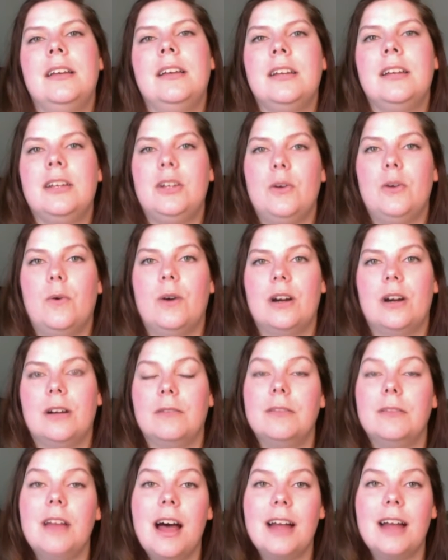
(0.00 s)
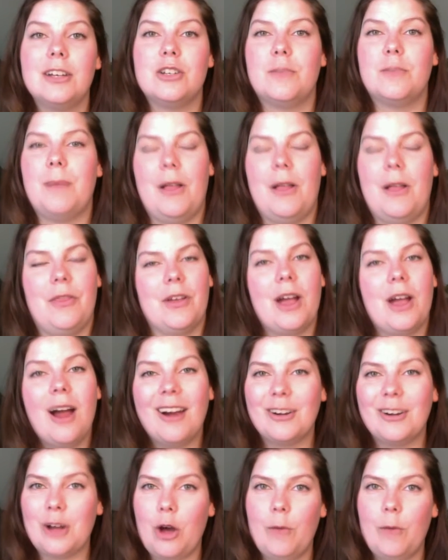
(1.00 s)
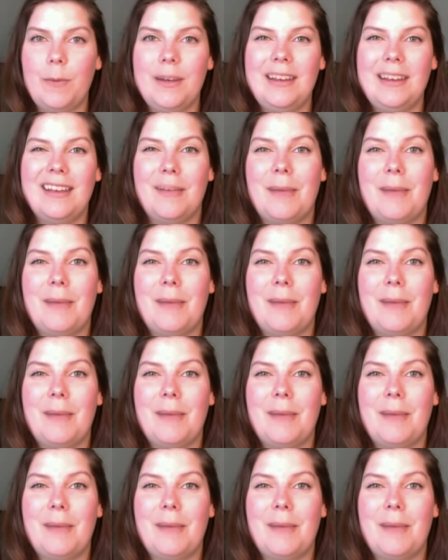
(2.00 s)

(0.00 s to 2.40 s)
your launch, about the cart opening,